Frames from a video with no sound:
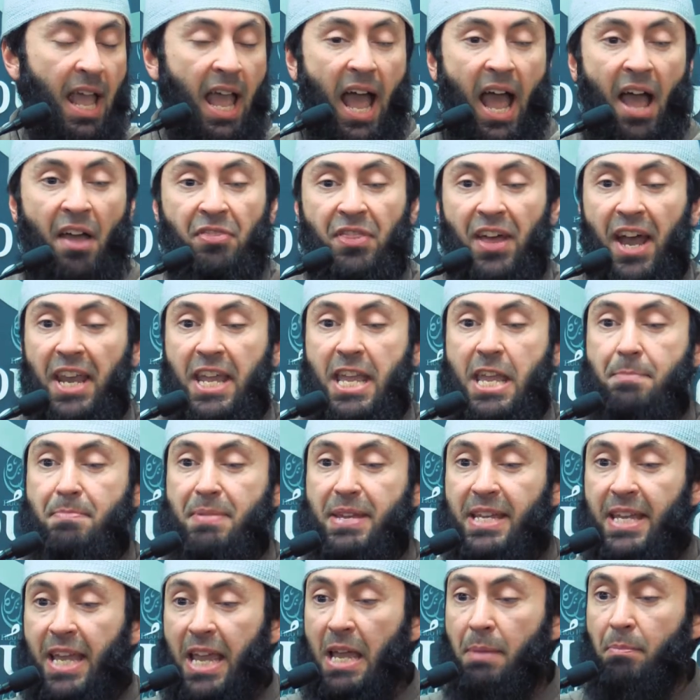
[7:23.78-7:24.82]
and that he
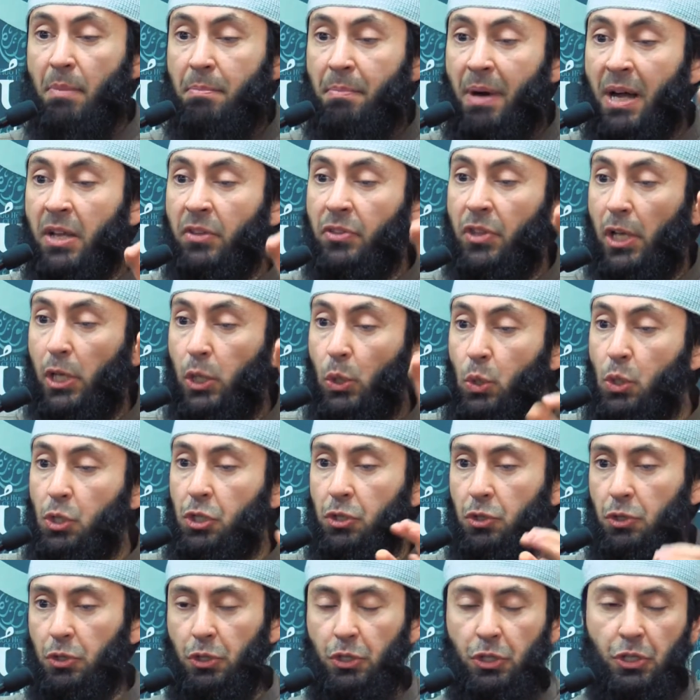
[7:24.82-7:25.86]
became among the
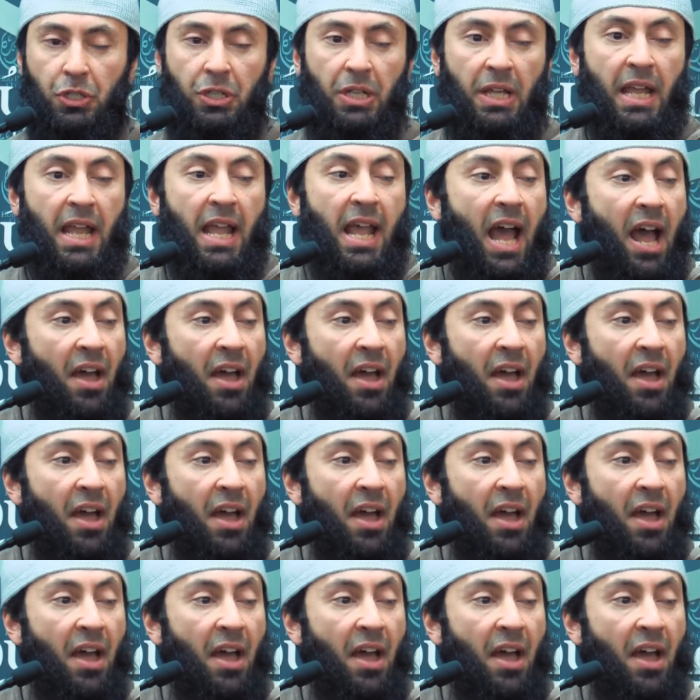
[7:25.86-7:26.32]
losers.